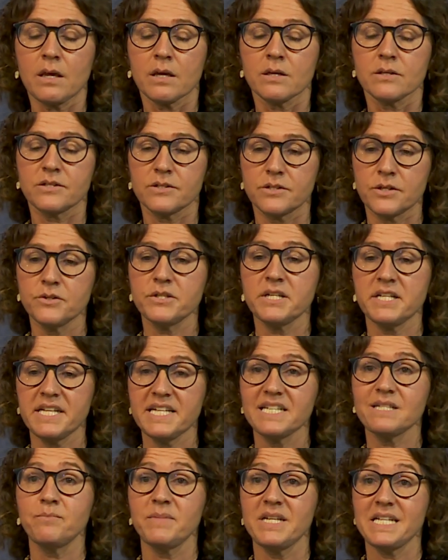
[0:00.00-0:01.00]

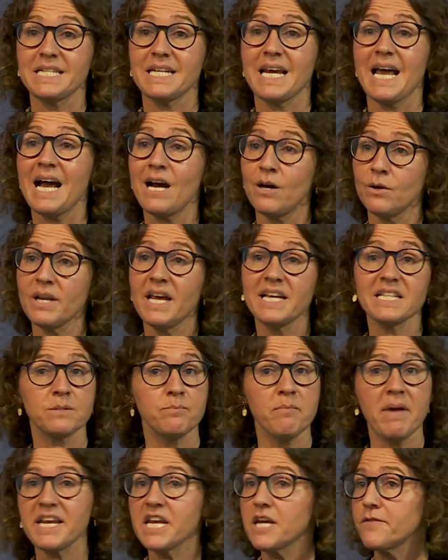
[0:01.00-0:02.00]
Sudanese media outlets,
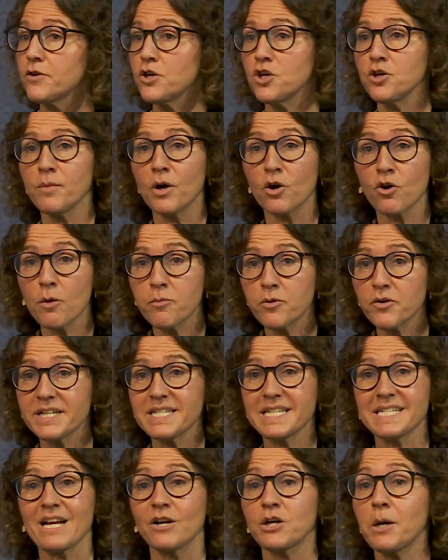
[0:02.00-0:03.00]
many of whom are
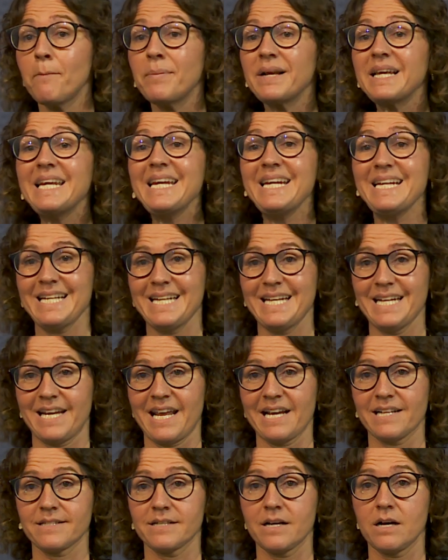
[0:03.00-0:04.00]
operating now completely in
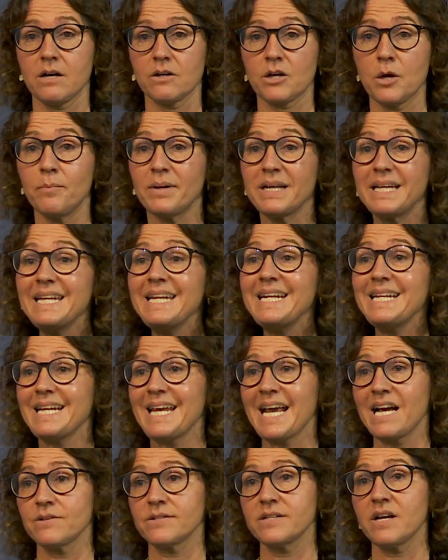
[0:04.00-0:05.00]
exile, completely
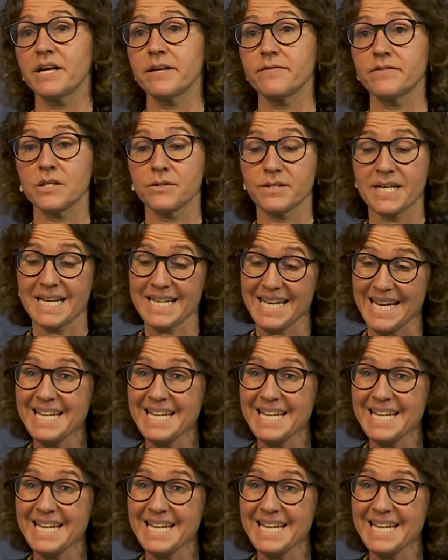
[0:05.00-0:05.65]
outside of Sudan,